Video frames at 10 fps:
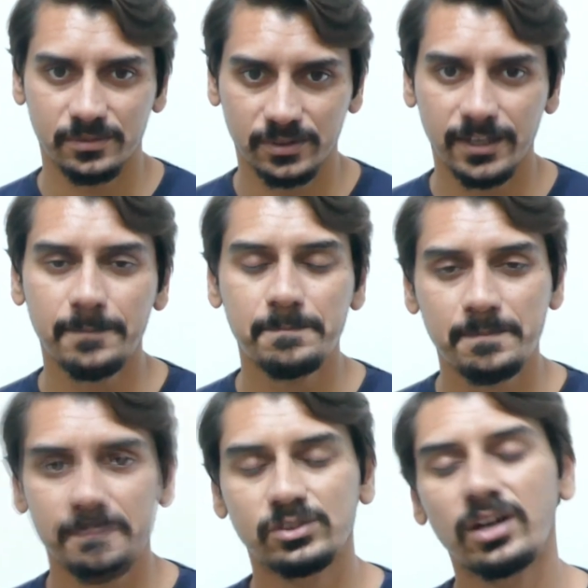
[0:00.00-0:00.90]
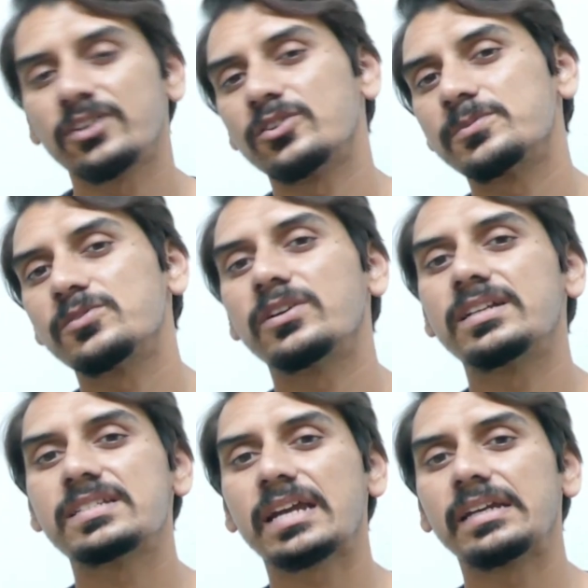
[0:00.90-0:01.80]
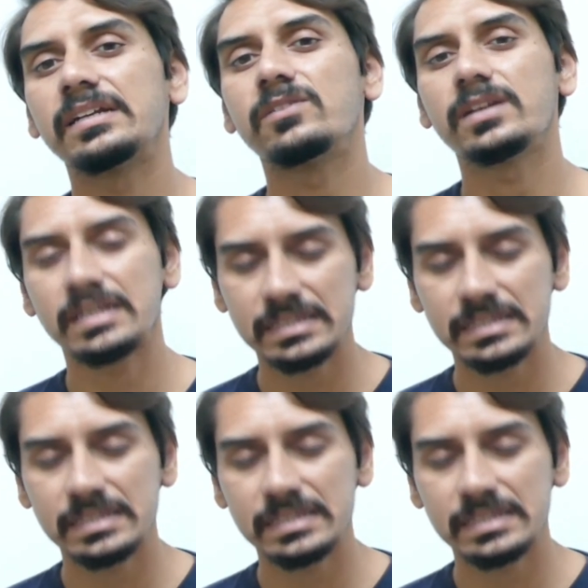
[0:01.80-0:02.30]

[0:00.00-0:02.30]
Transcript: Okay, so I hope you understand it very